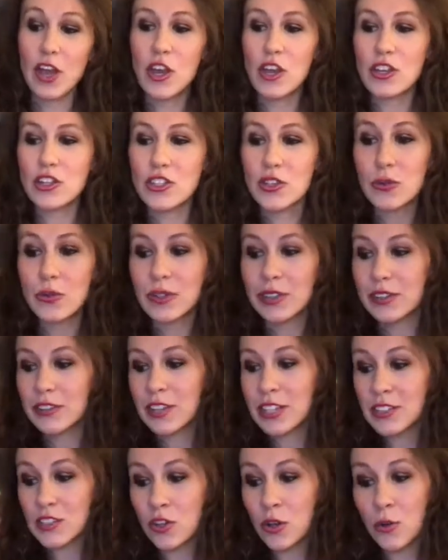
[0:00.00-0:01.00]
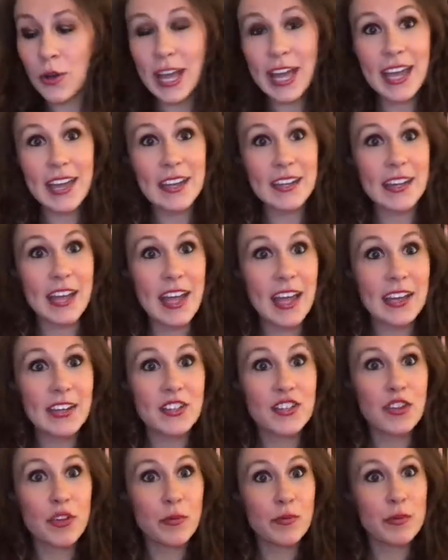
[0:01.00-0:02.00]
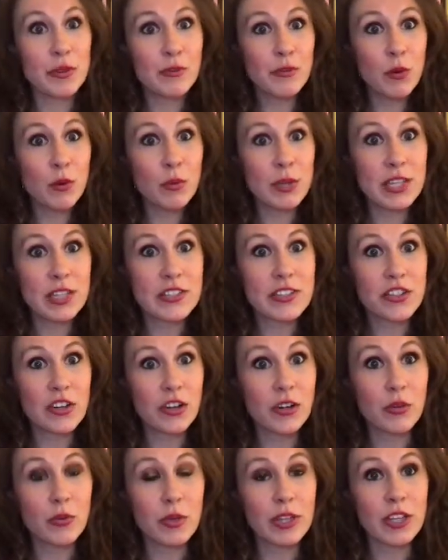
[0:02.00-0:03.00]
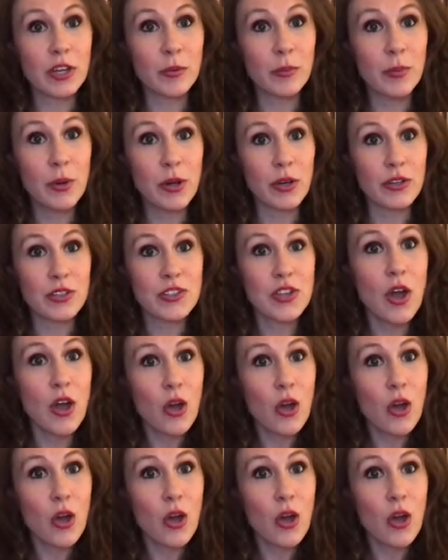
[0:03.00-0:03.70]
So let's go ahead and before we get started with our books,